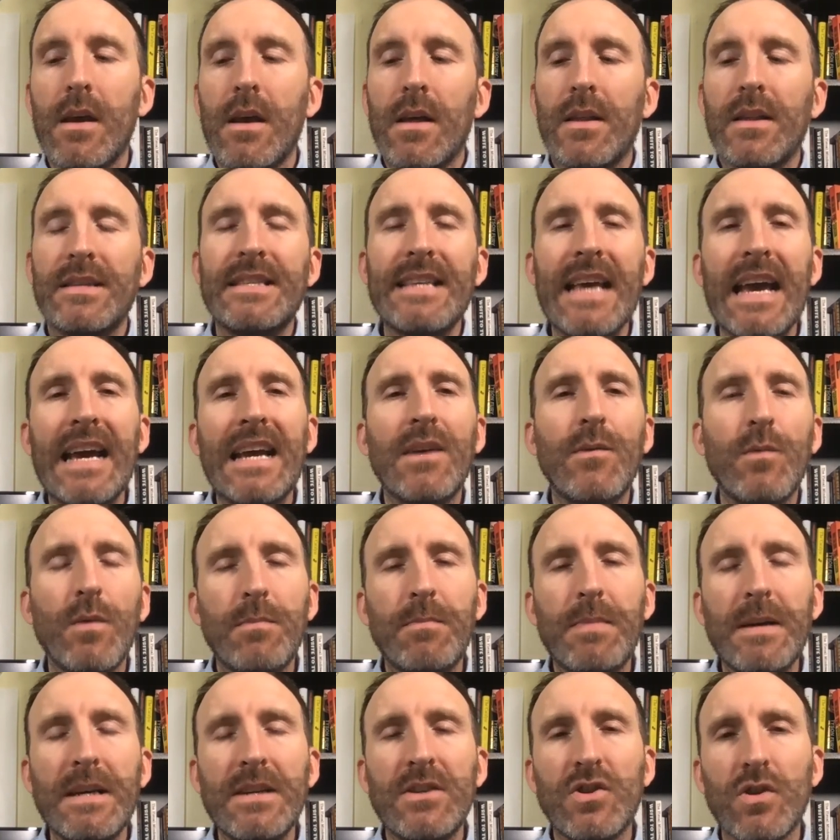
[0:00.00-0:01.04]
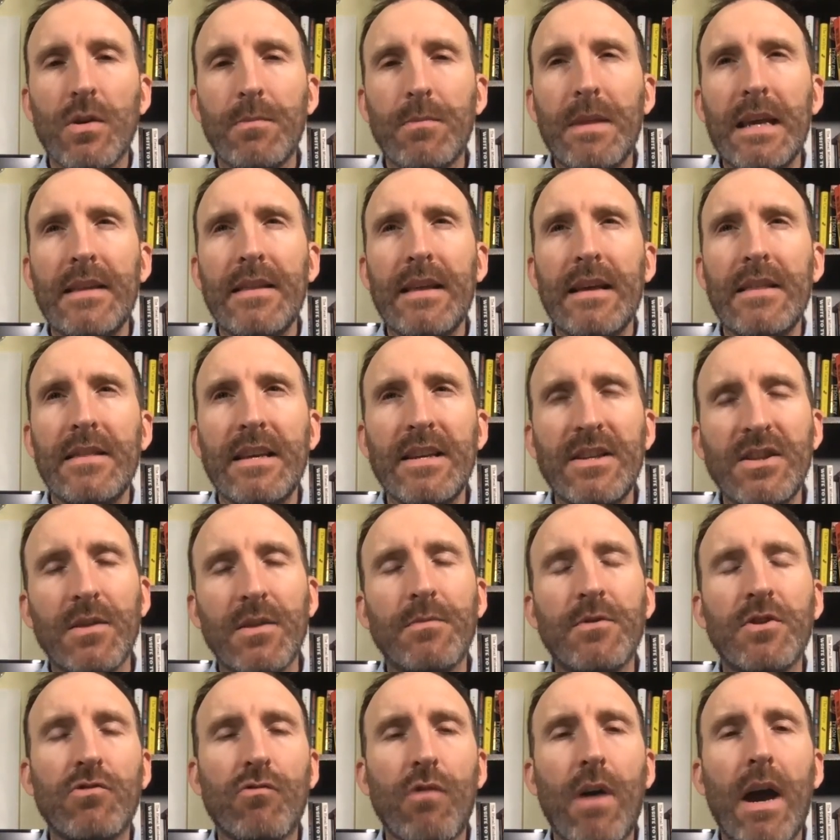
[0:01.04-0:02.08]
The second would be something that they
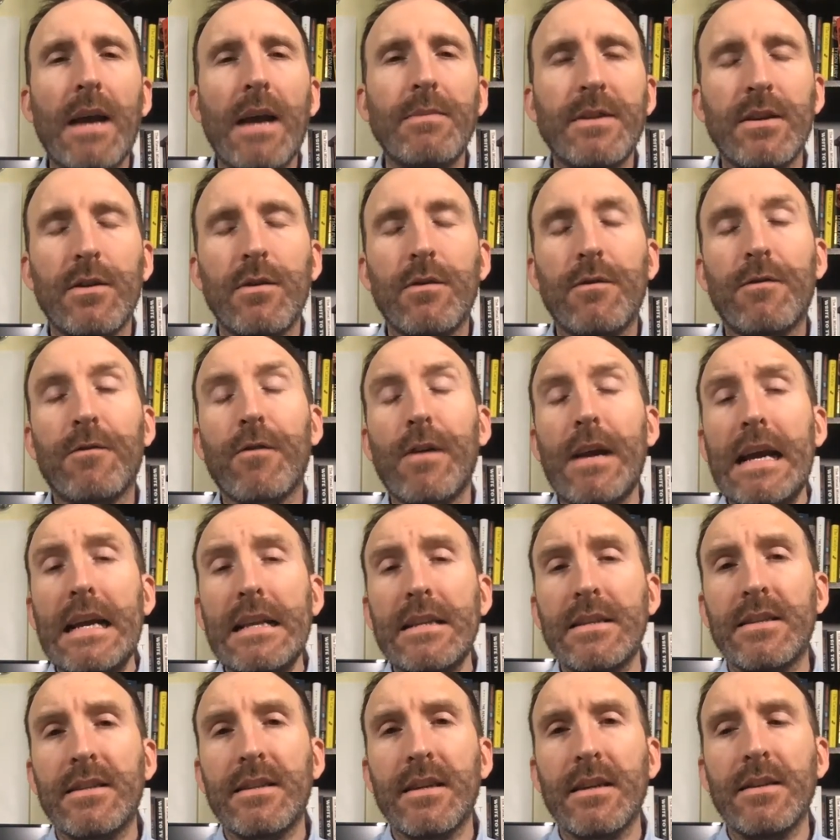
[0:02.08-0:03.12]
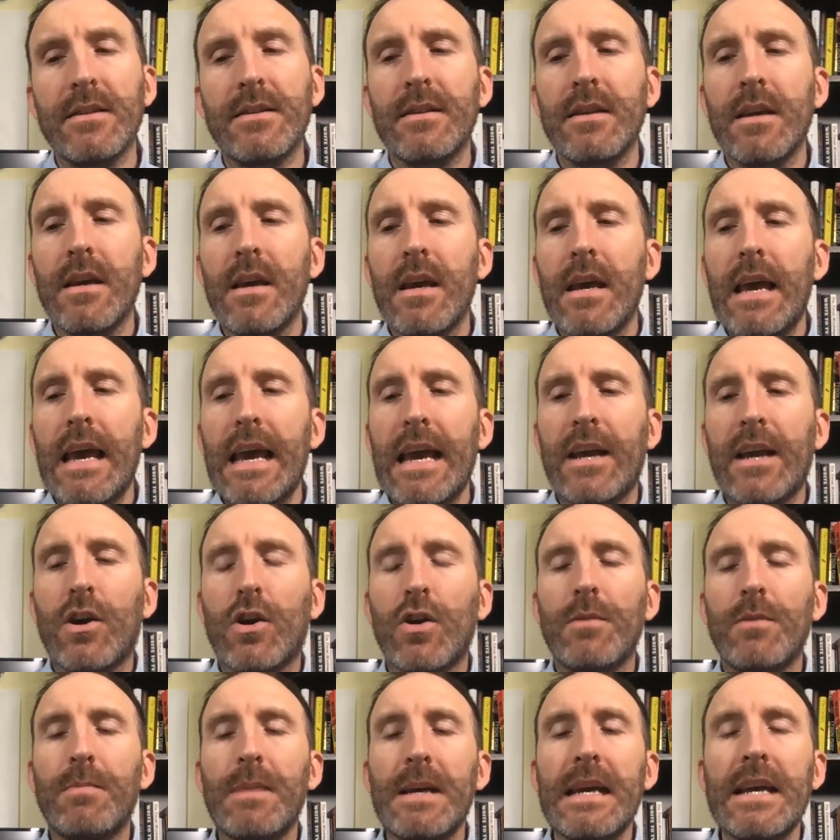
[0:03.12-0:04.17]
subscribe to. For instance, it
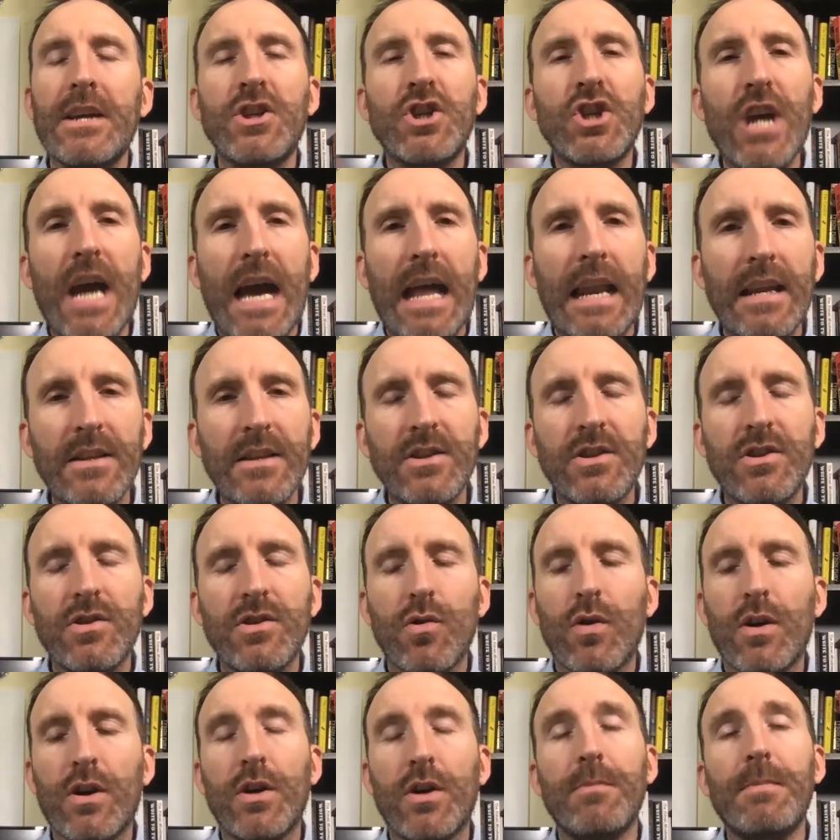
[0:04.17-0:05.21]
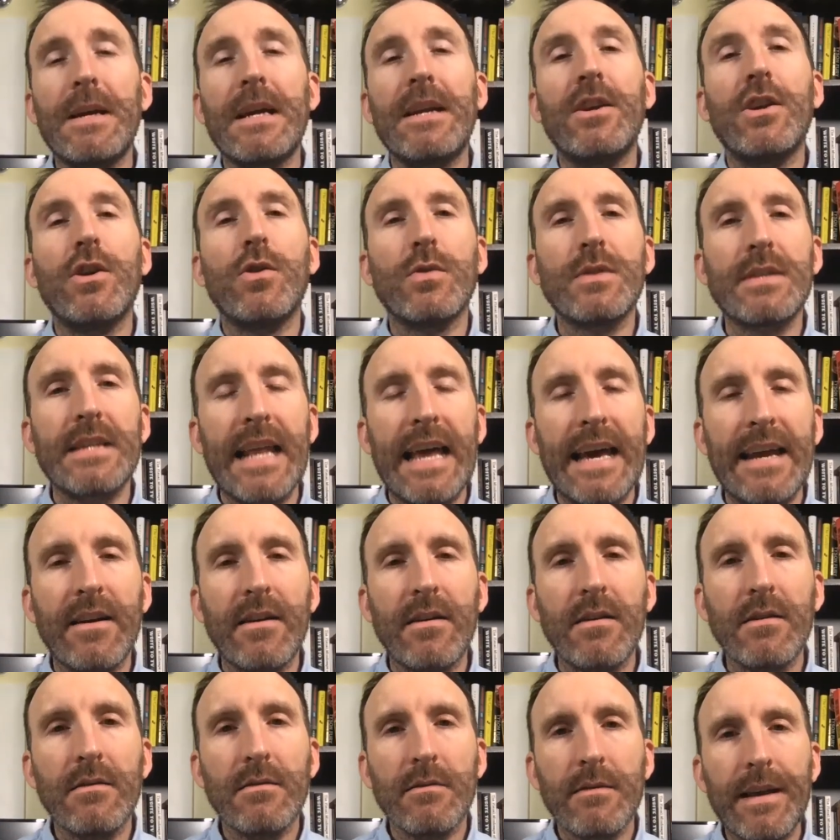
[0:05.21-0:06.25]
could be a challenge or it could be a
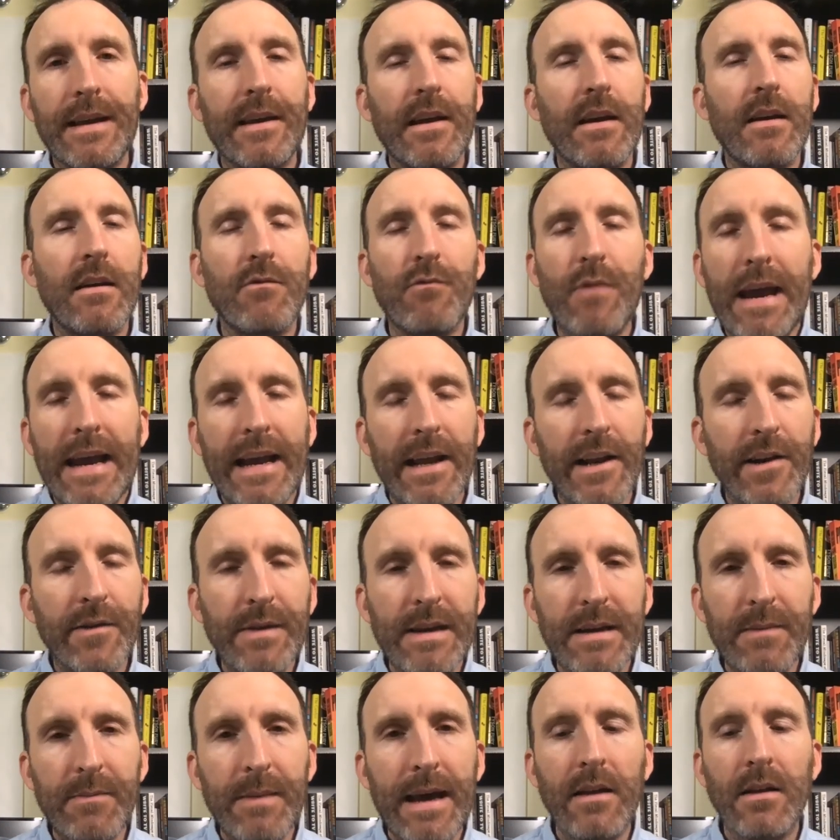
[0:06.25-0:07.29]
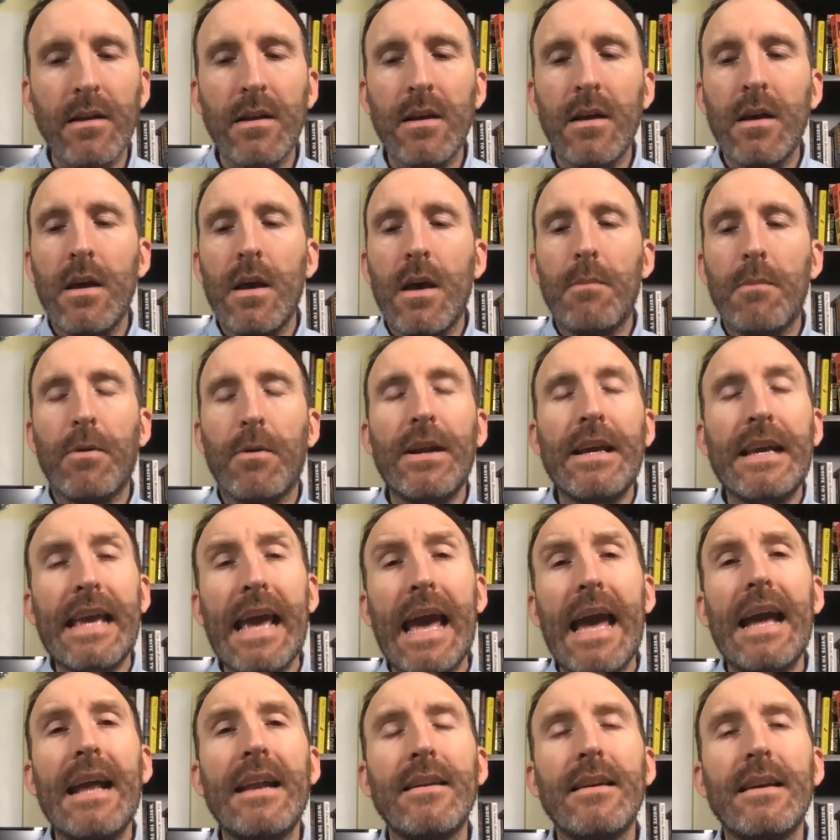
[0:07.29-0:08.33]
newsletter, like a regular email. But
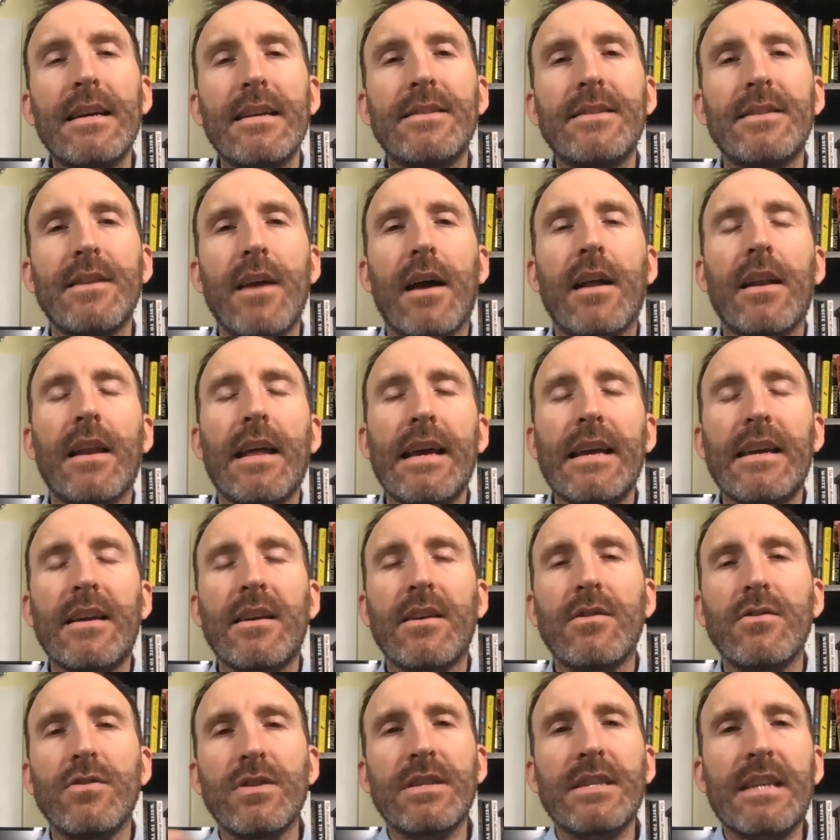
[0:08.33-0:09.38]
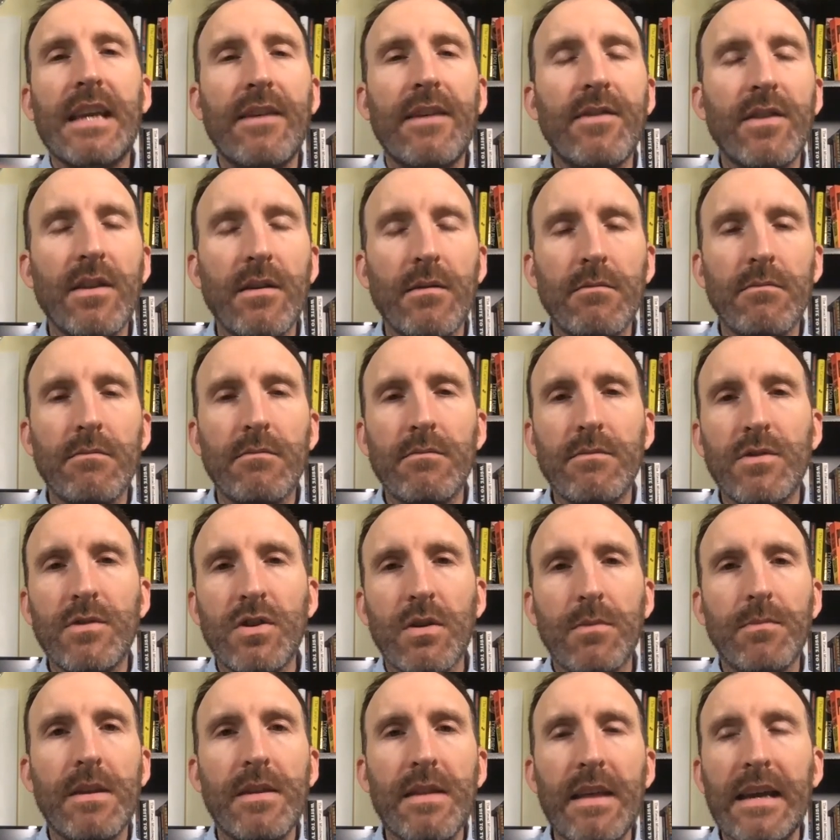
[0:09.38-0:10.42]
again, it's not like you're just giving them
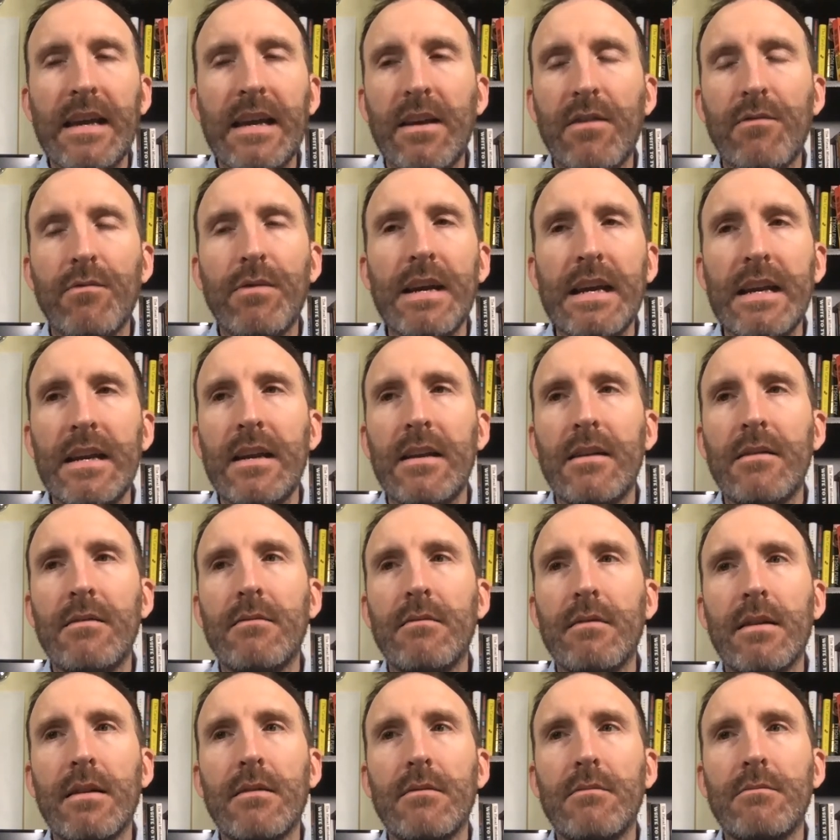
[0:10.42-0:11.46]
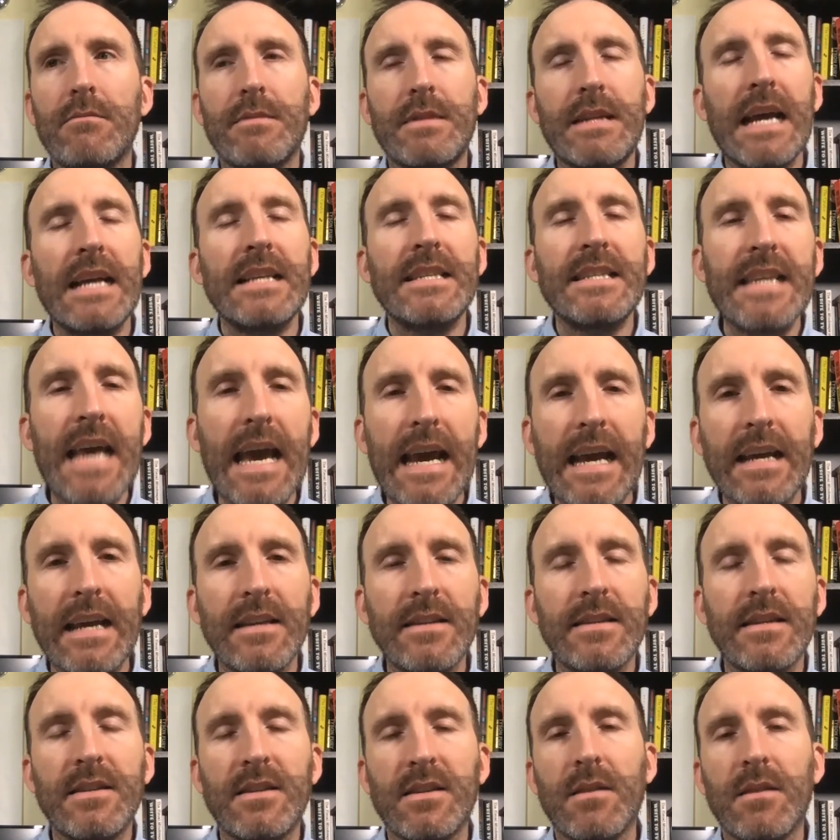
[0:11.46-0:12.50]
something they can read in 10
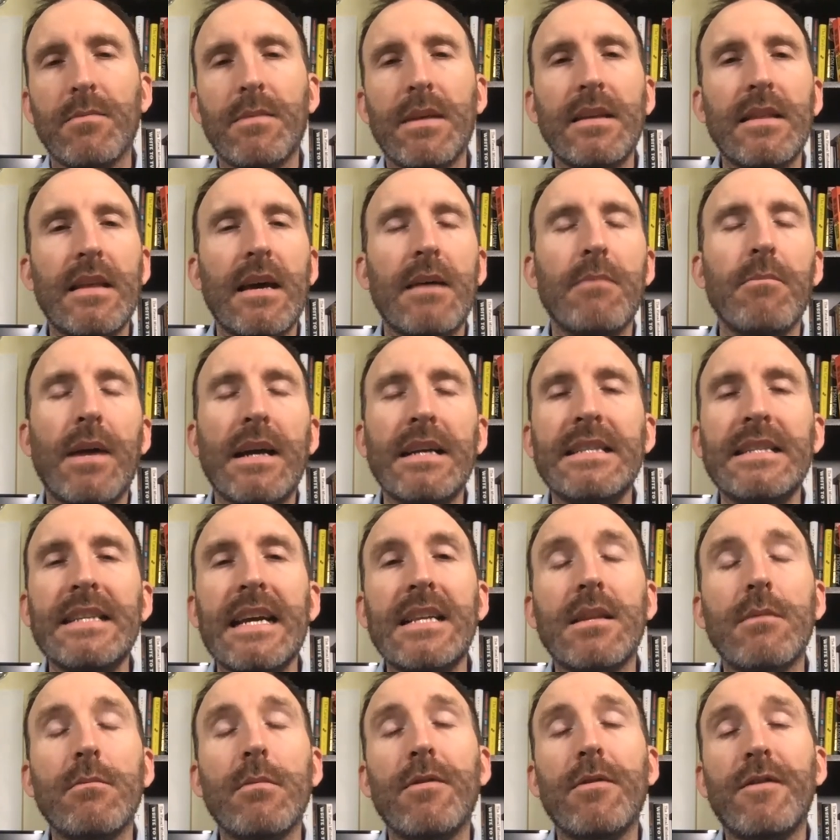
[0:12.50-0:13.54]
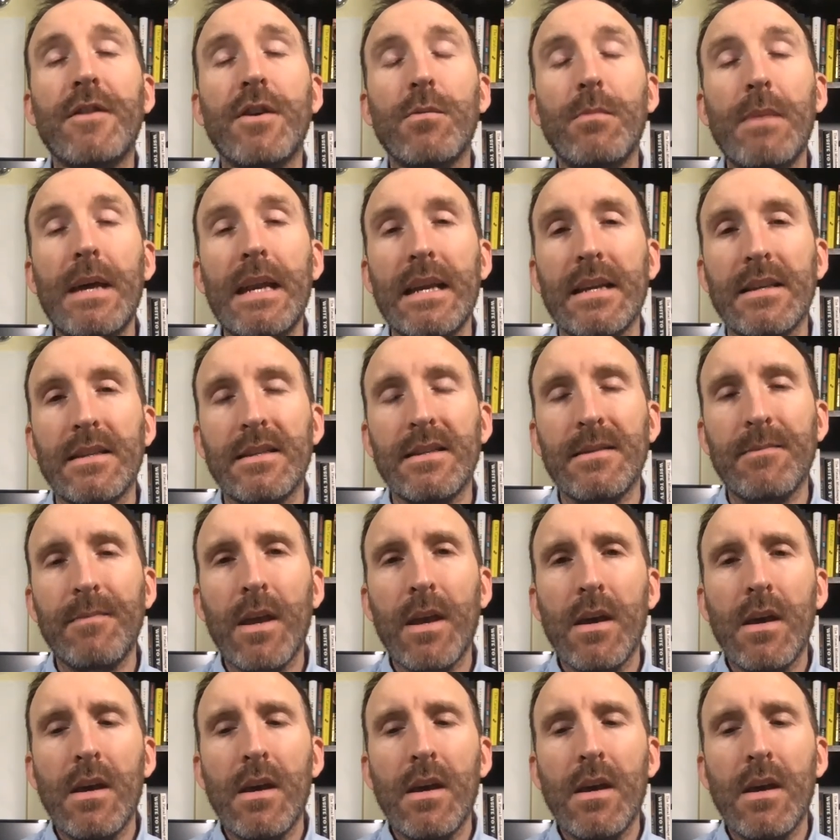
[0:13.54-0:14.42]
seconds. It's something that might take them a few minutes.